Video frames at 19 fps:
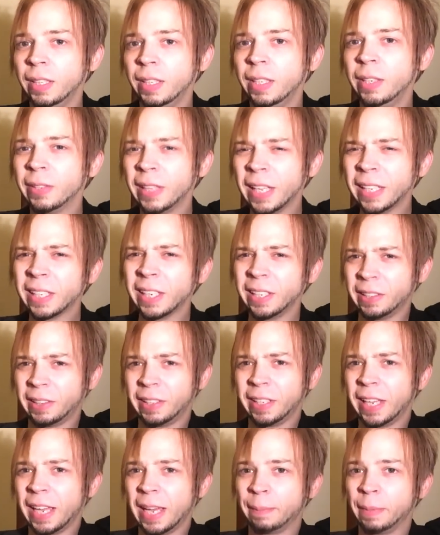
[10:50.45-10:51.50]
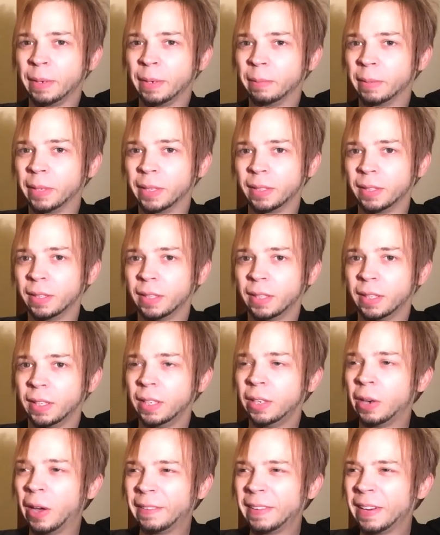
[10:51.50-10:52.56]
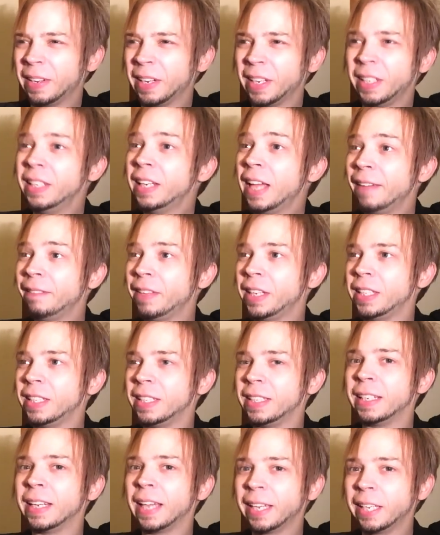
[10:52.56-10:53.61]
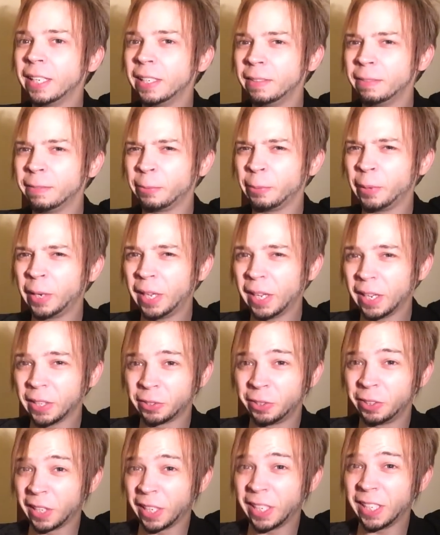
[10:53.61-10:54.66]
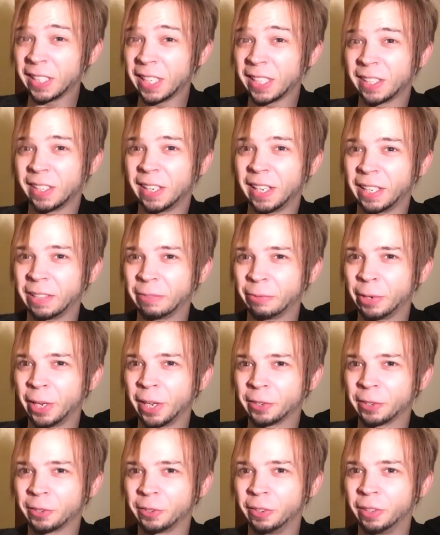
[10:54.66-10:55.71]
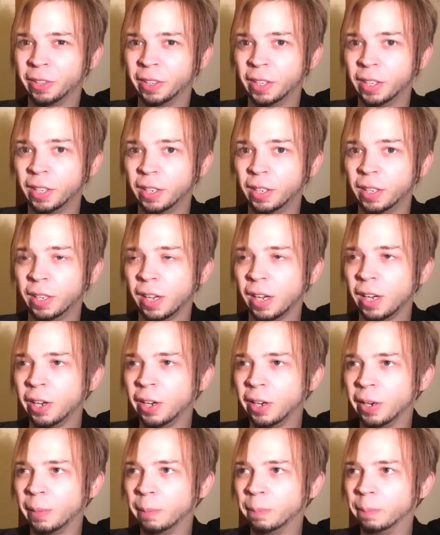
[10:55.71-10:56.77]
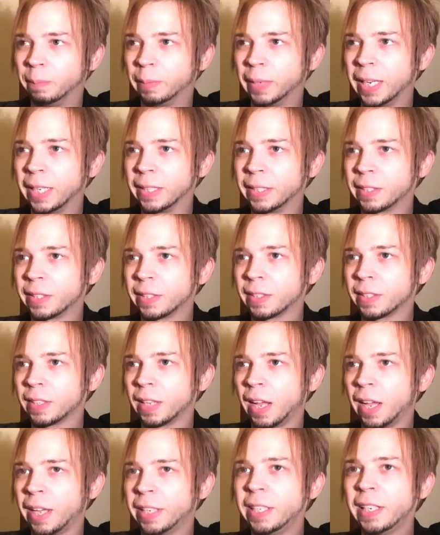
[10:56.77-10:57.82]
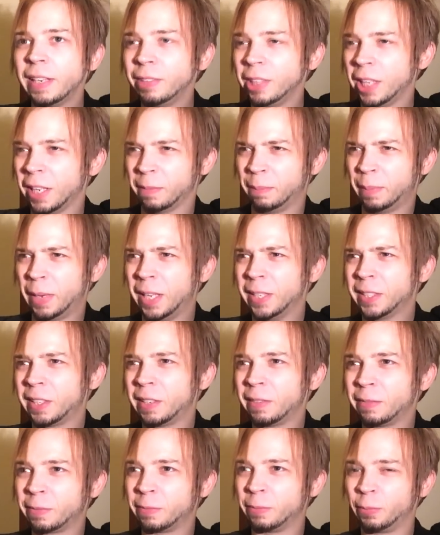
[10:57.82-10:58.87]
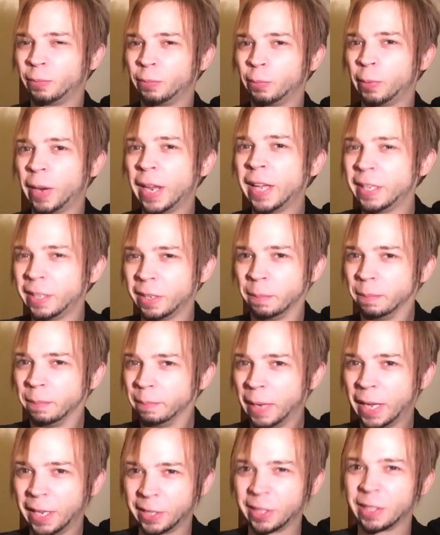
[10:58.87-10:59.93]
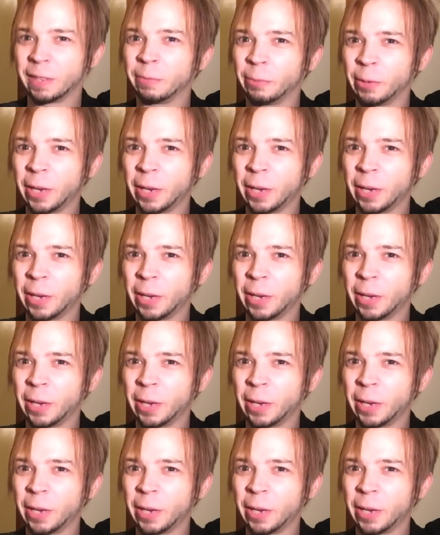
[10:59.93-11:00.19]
you know, that kind of thing happened. But you know, I didn't have any negative reactions. I guess that's a negative reaction. But I did have a lot of positive, random positive